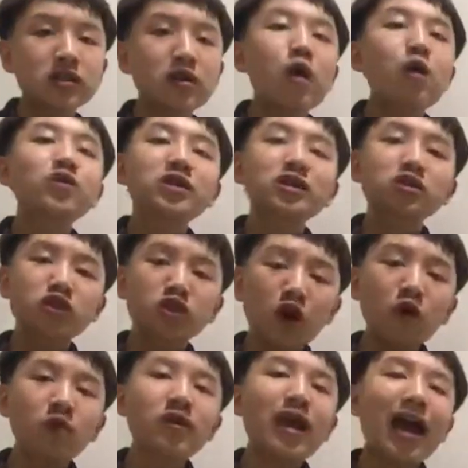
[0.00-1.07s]
which is shown
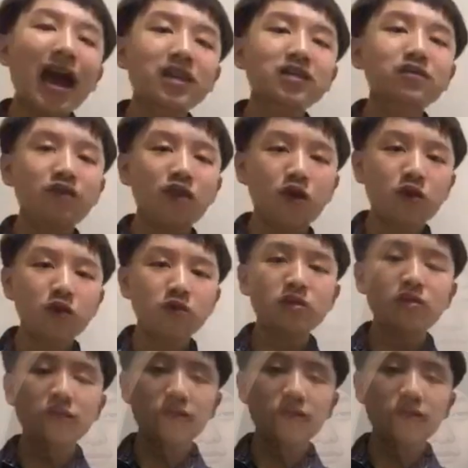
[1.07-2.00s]
as follows.